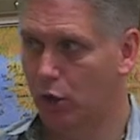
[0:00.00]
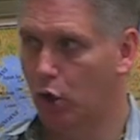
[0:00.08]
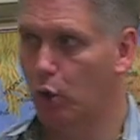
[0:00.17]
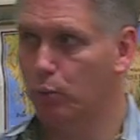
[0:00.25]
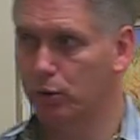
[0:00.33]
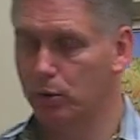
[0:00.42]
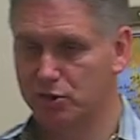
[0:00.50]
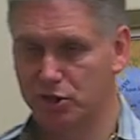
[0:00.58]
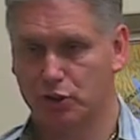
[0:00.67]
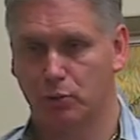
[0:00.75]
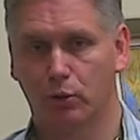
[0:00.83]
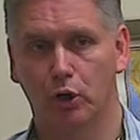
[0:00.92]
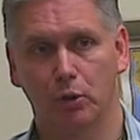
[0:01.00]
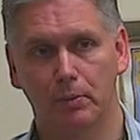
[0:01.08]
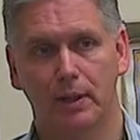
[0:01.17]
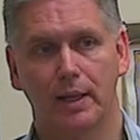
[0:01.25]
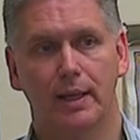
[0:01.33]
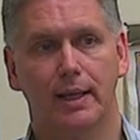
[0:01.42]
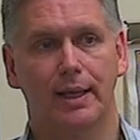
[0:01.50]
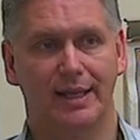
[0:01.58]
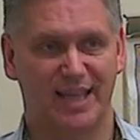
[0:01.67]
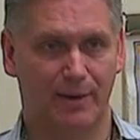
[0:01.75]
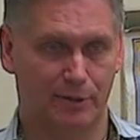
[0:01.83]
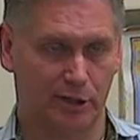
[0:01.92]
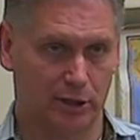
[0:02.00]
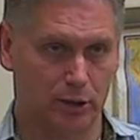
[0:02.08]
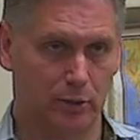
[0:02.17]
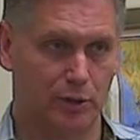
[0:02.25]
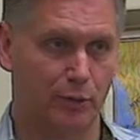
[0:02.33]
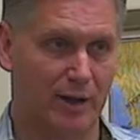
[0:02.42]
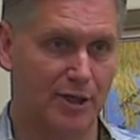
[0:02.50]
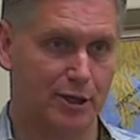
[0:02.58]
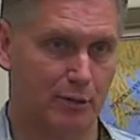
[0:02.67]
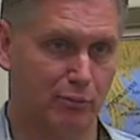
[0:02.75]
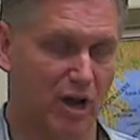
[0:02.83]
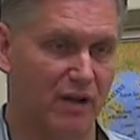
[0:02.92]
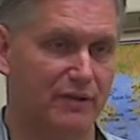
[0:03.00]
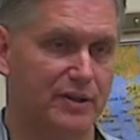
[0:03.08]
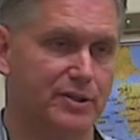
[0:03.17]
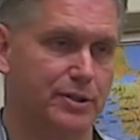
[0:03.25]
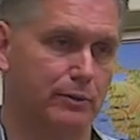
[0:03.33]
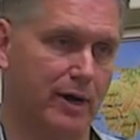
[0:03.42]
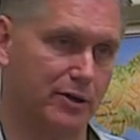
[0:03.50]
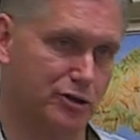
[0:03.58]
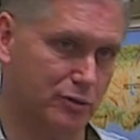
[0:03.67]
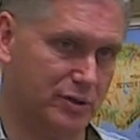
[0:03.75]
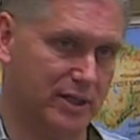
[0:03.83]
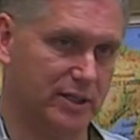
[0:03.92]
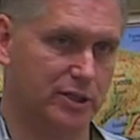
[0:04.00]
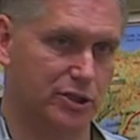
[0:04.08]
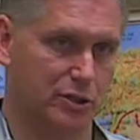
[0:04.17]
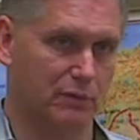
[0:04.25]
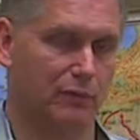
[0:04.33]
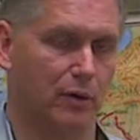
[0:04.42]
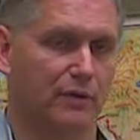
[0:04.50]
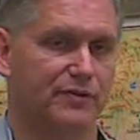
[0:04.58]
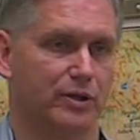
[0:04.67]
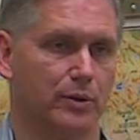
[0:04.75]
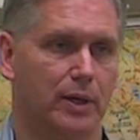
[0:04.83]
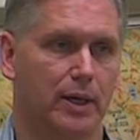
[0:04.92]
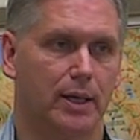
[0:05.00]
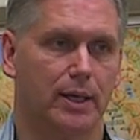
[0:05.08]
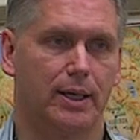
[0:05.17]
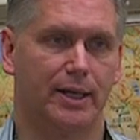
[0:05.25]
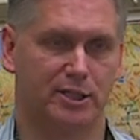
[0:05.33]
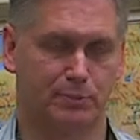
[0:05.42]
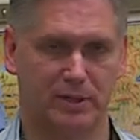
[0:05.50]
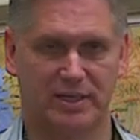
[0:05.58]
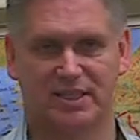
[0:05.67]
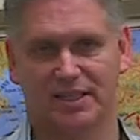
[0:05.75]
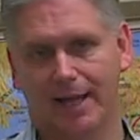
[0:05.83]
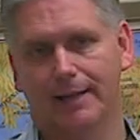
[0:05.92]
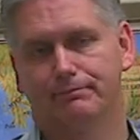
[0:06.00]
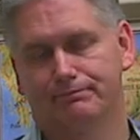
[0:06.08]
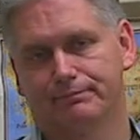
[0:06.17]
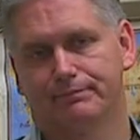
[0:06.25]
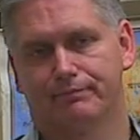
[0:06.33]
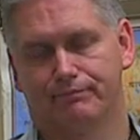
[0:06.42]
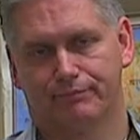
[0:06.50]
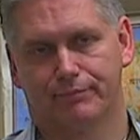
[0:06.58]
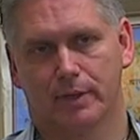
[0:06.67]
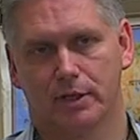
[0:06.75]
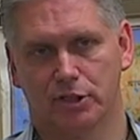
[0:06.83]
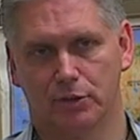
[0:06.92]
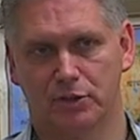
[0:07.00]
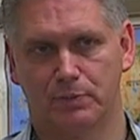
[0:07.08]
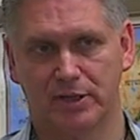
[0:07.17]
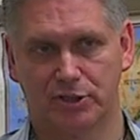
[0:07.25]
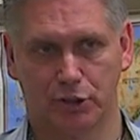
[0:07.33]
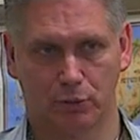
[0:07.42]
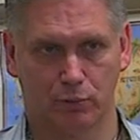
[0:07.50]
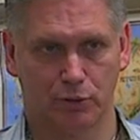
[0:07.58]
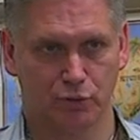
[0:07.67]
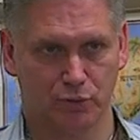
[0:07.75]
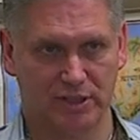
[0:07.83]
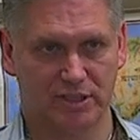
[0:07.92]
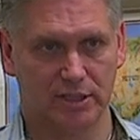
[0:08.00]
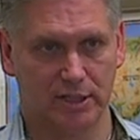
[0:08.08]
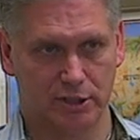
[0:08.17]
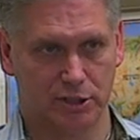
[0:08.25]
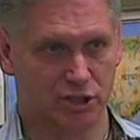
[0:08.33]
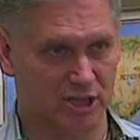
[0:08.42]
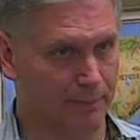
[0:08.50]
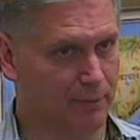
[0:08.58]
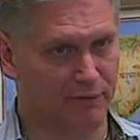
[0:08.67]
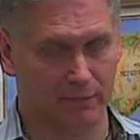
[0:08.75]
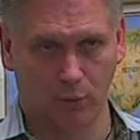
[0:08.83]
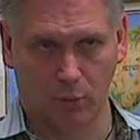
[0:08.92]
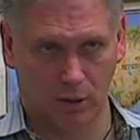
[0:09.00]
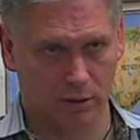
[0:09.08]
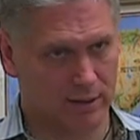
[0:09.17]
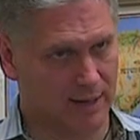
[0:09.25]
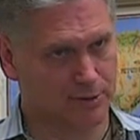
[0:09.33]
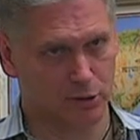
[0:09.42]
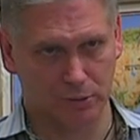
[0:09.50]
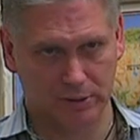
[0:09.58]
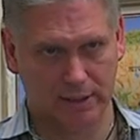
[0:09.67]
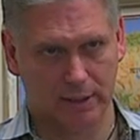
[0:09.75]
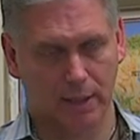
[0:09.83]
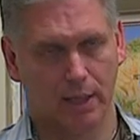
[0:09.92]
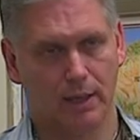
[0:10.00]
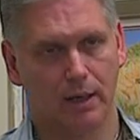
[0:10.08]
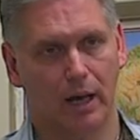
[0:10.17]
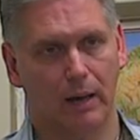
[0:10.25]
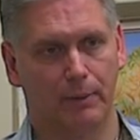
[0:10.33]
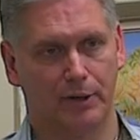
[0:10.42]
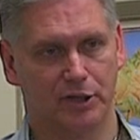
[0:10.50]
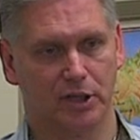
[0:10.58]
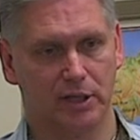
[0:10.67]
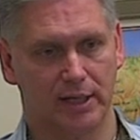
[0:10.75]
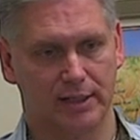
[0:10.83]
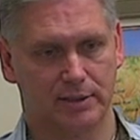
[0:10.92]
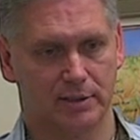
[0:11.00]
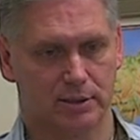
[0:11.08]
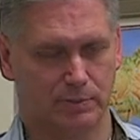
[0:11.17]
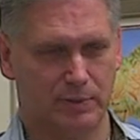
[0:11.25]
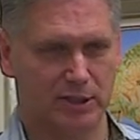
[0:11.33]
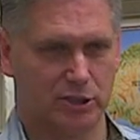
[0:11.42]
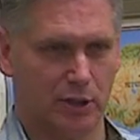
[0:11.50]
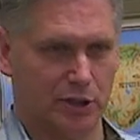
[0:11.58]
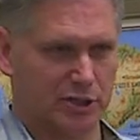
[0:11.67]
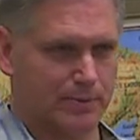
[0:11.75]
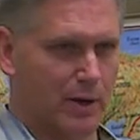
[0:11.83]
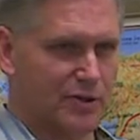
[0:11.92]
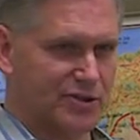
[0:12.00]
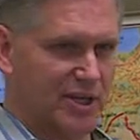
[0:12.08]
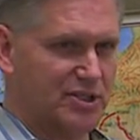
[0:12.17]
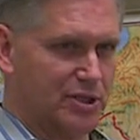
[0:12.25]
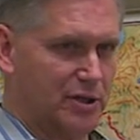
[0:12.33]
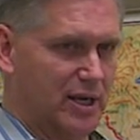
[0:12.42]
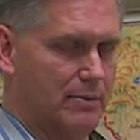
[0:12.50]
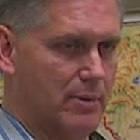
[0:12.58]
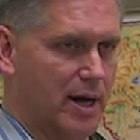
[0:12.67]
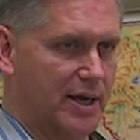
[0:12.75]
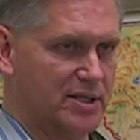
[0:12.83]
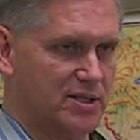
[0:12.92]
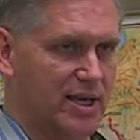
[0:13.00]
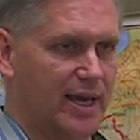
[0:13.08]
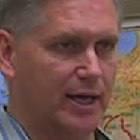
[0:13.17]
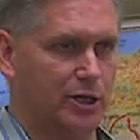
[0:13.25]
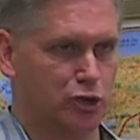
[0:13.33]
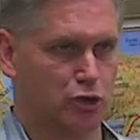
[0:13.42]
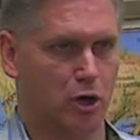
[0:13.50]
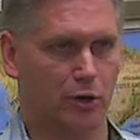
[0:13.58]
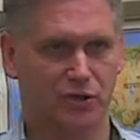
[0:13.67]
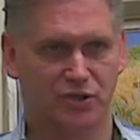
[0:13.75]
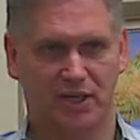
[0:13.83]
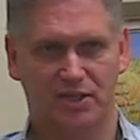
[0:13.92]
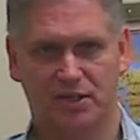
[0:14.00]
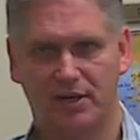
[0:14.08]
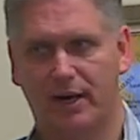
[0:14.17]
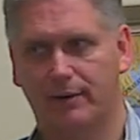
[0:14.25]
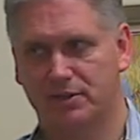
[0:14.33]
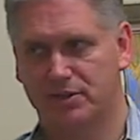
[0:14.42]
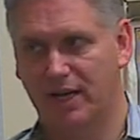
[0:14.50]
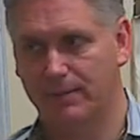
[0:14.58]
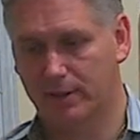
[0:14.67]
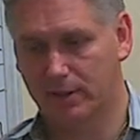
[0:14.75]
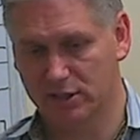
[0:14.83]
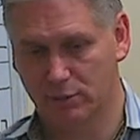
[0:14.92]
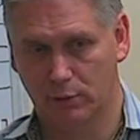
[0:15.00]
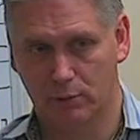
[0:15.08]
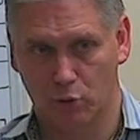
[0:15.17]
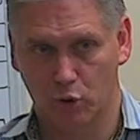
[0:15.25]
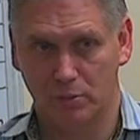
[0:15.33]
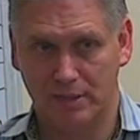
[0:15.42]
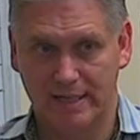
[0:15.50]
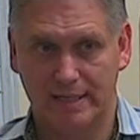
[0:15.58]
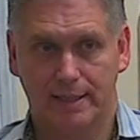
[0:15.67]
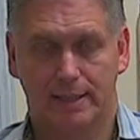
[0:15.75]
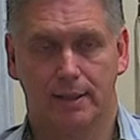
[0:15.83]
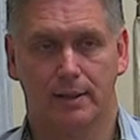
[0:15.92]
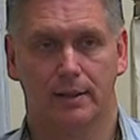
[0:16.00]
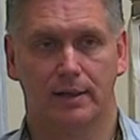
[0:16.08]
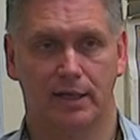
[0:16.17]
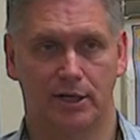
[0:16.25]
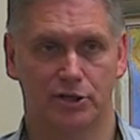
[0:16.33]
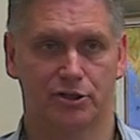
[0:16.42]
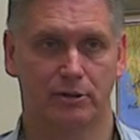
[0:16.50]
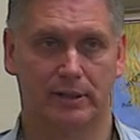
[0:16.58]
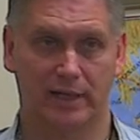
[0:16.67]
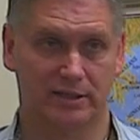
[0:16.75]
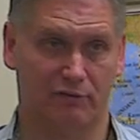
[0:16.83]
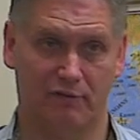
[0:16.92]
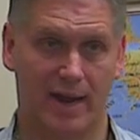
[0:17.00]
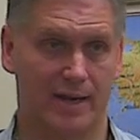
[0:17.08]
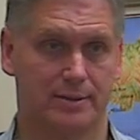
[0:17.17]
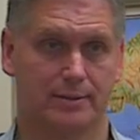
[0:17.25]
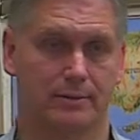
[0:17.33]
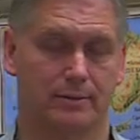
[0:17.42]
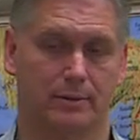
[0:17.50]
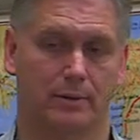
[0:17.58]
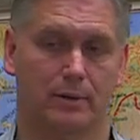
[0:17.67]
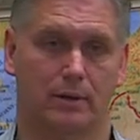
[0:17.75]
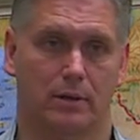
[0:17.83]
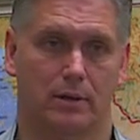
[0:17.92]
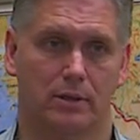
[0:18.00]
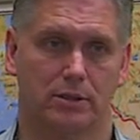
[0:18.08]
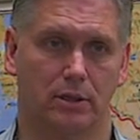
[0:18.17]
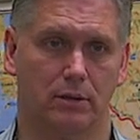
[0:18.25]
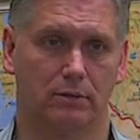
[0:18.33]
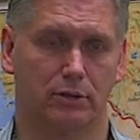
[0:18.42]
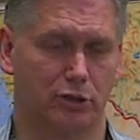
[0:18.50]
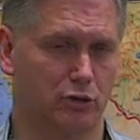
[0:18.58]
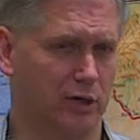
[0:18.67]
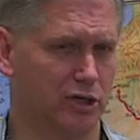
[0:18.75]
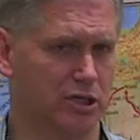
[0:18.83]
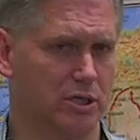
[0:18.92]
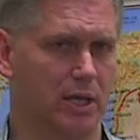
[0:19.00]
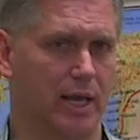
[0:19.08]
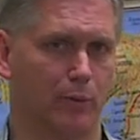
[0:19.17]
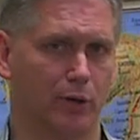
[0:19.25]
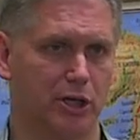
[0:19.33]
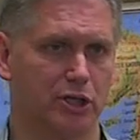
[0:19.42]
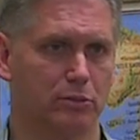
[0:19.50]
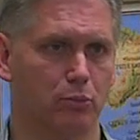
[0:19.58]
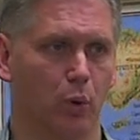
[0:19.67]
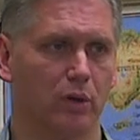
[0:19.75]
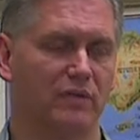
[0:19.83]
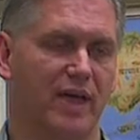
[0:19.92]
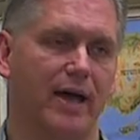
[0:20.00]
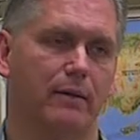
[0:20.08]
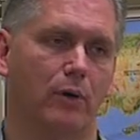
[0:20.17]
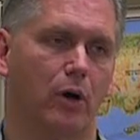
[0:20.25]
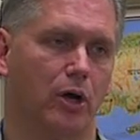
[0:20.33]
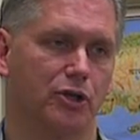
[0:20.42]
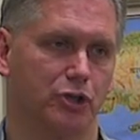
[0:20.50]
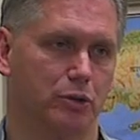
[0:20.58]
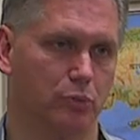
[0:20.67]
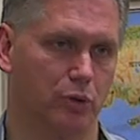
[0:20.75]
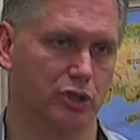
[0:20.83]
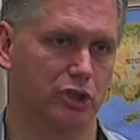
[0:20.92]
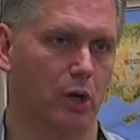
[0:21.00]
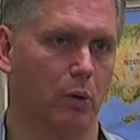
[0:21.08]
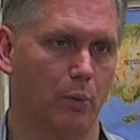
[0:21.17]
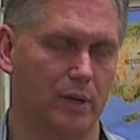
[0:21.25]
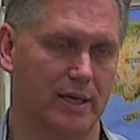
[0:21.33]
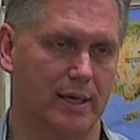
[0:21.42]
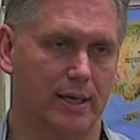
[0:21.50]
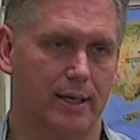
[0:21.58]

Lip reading: all roads into Rome. And that would include throughout their province, throughout Judea and so forth. So it speaks to that. So it speaks to the streets and separate from the wall, absolutely. But it speaks to it in a small sense in Nehemiah's day and a stronger sense in Herod's day because of what Rome did in history. It's a fact. So good question. And we'll get into more of that also, more so when we